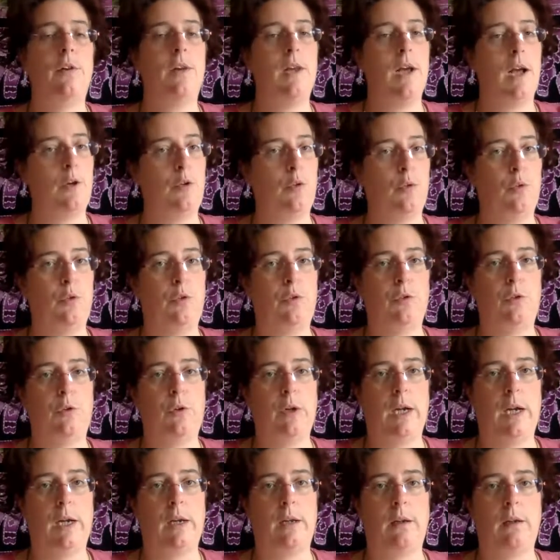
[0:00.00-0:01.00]
that also
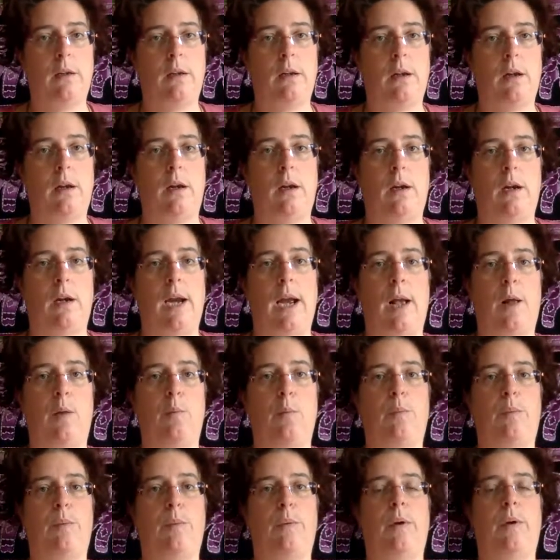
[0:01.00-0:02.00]
can help.
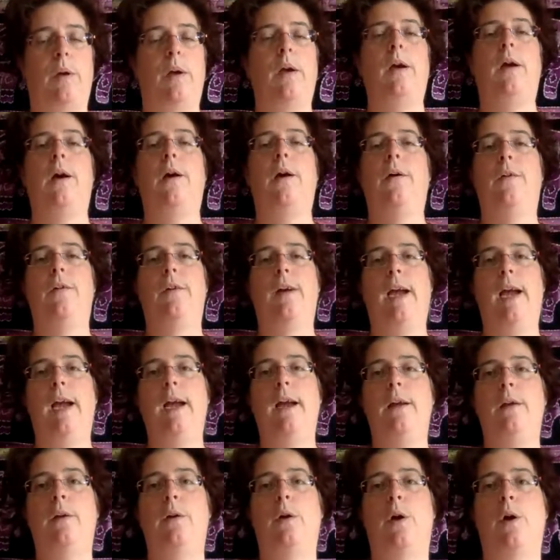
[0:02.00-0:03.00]

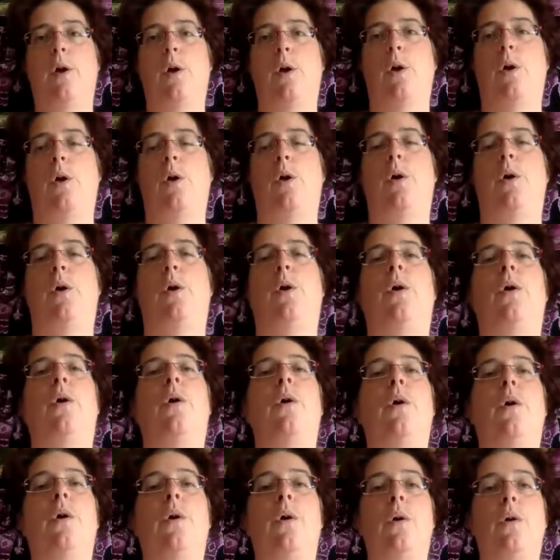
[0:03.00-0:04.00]
Okay?
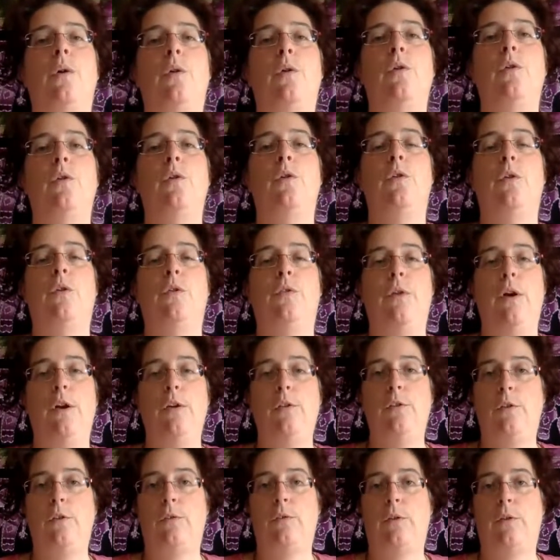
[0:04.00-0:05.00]
So,
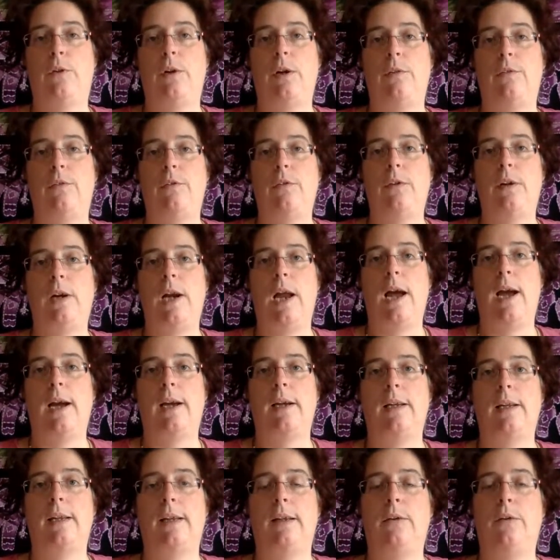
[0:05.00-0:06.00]
first of all, if you would
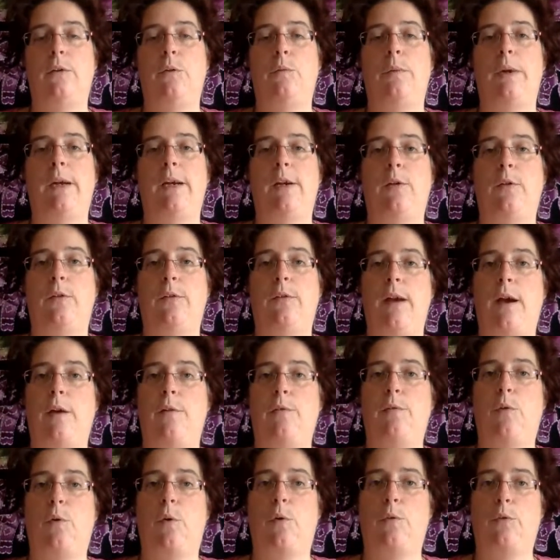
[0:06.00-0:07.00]
like to make yourself
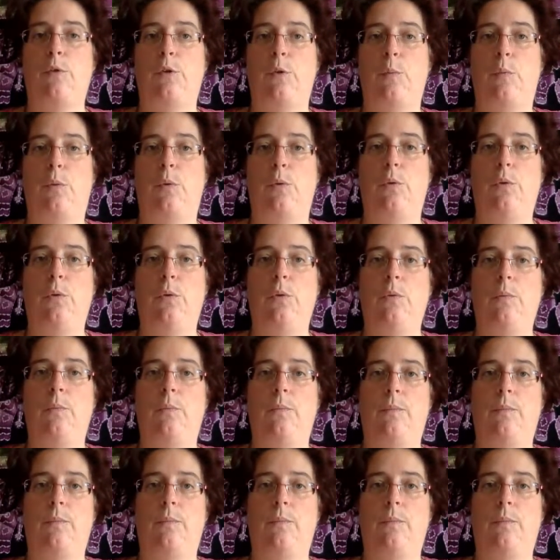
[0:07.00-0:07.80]
comfortable,